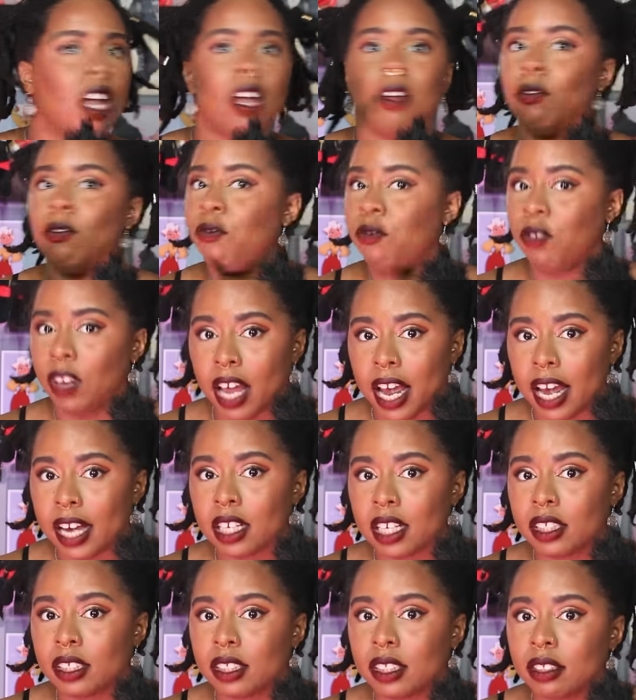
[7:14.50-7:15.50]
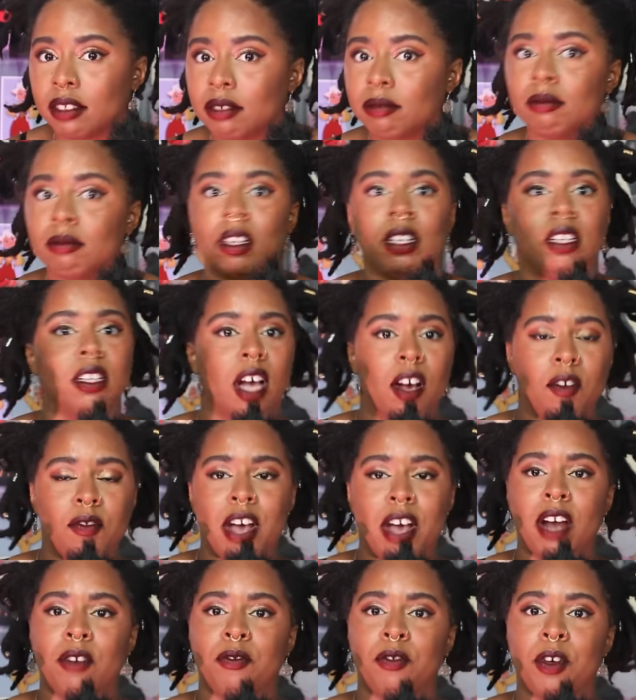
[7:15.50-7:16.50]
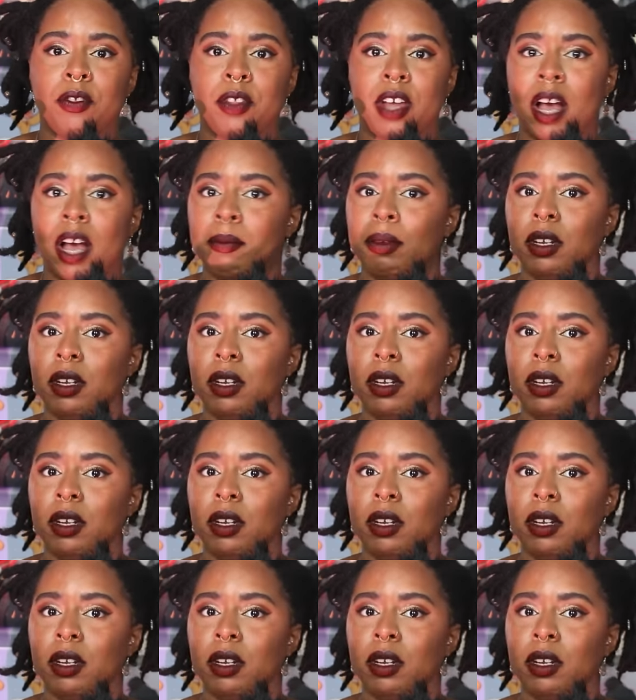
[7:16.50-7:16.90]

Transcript: flex. Love that for them.